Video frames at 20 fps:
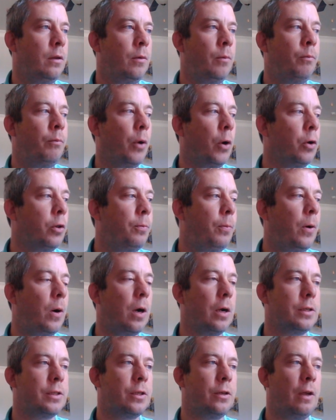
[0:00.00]
both
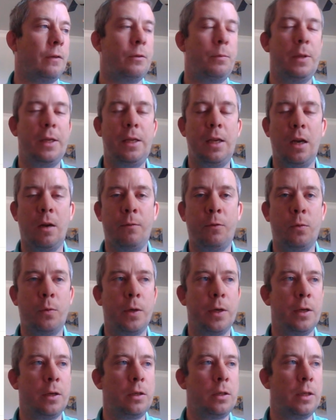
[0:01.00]
parts. So you have to be careful
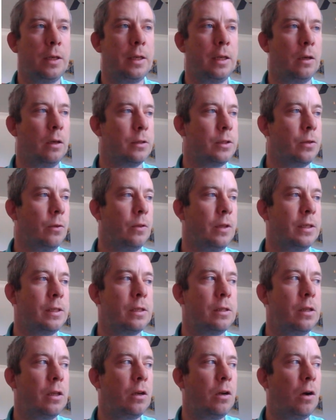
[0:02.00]
where you're clicking on. So this
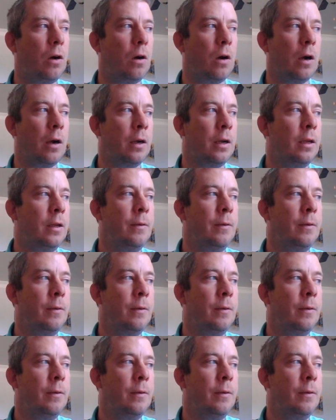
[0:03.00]
is the card.